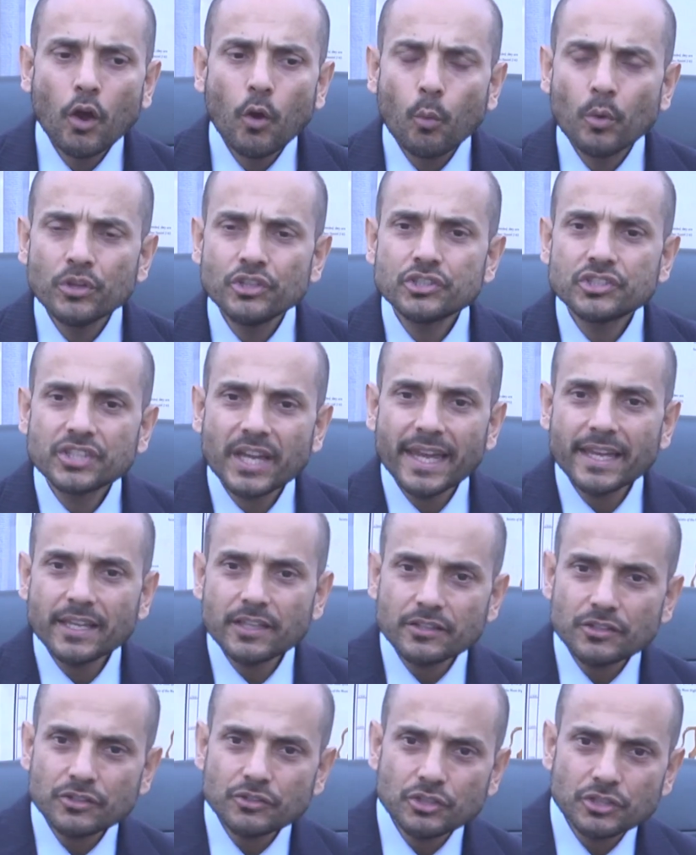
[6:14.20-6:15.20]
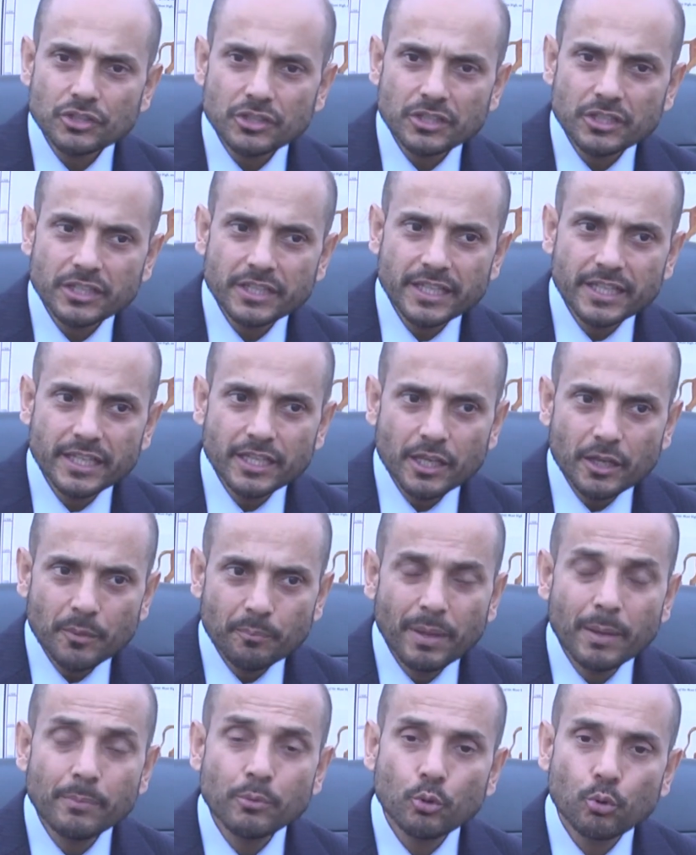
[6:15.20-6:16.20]
When you take the
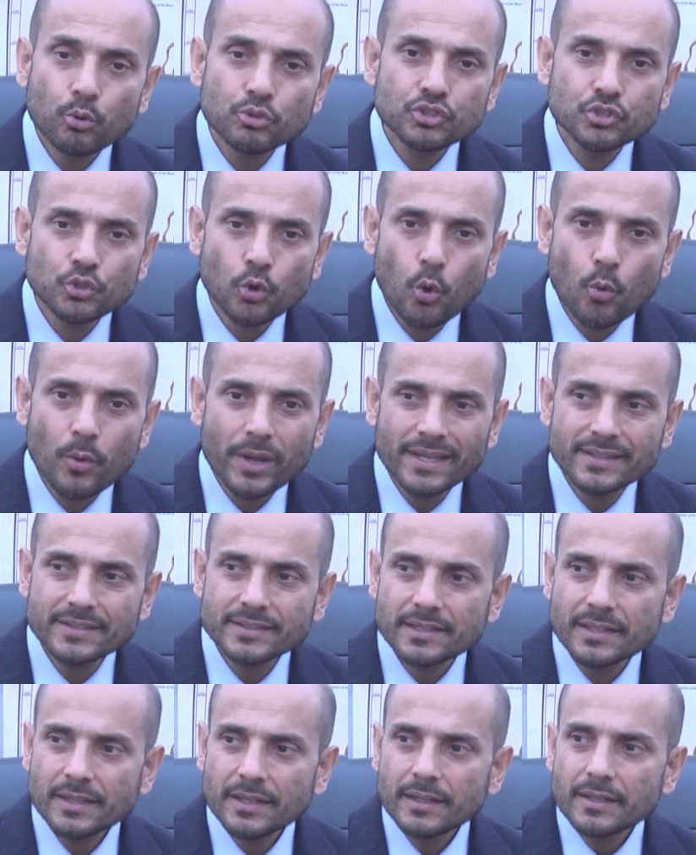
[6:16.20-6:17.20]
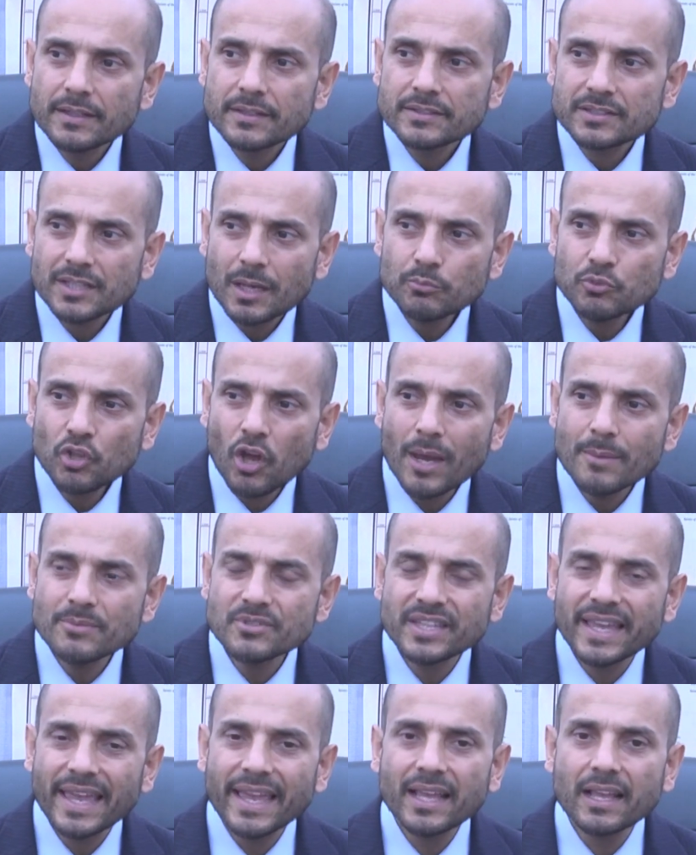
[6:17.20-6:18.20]
biblical stories,
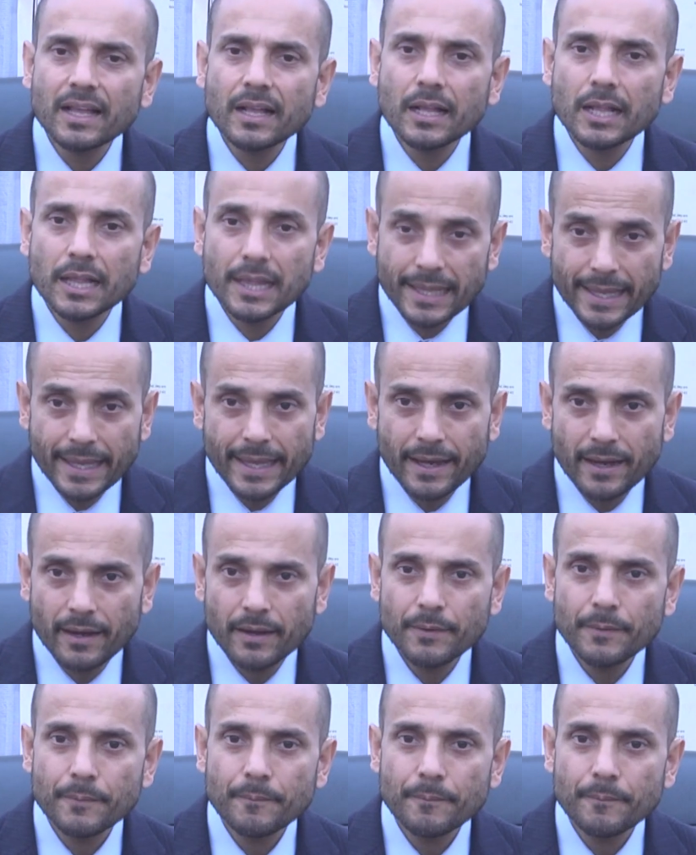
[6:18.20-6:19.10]
sometimes they're clear.